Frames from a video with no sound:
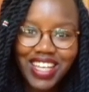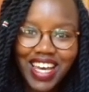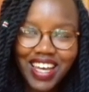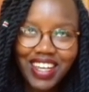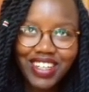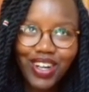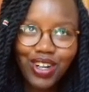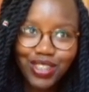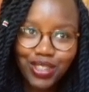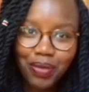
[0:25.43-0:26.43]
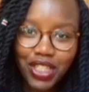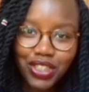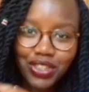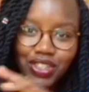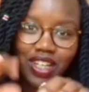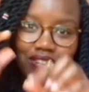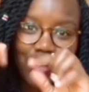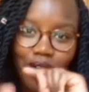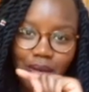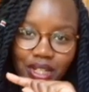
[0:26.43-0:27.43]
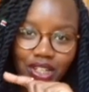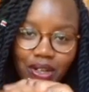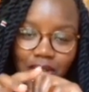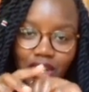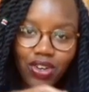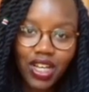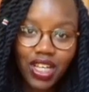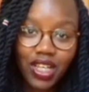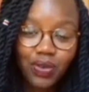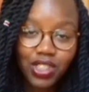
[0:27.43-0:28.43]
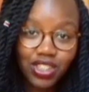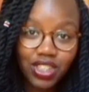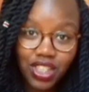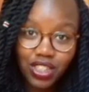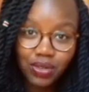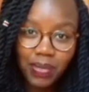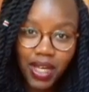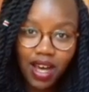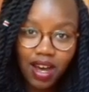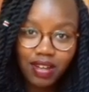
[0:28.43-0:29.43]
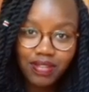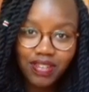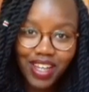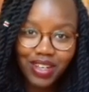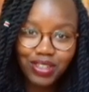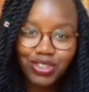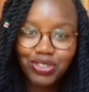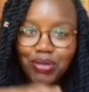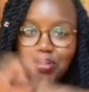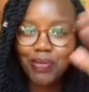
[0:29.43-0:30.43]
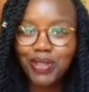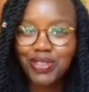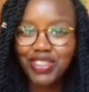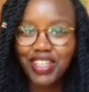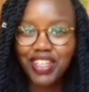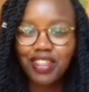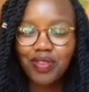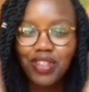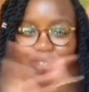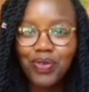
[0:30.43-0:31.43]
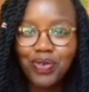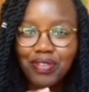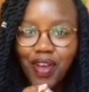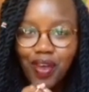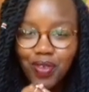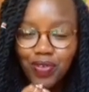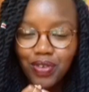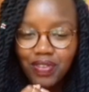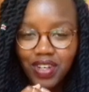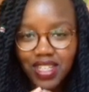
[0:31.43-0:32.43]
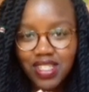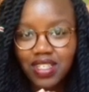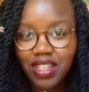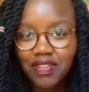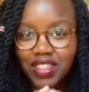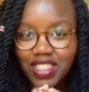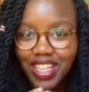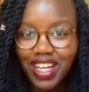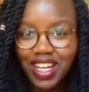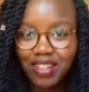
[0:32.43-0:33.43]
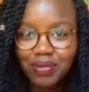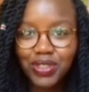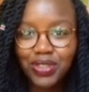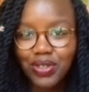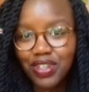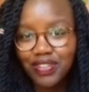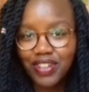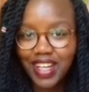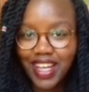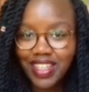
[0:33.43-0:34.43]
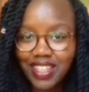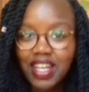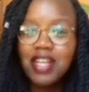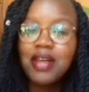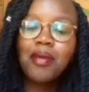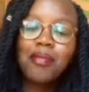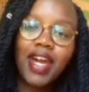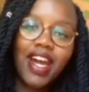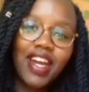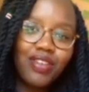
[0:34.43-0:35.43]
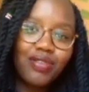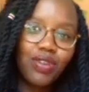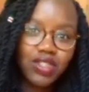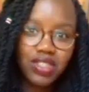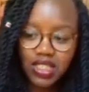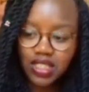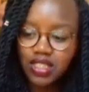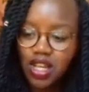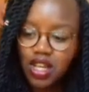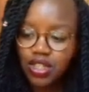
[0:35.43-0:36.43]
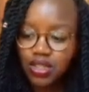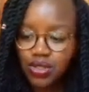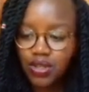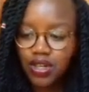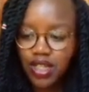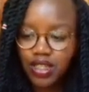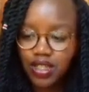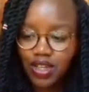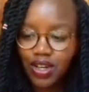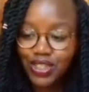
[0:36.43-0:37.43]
And also make sure to leave a comment down below on any question that you may have, and also remember to share the video with 5 of your friends if it really helped you or if you like my kind of content. So right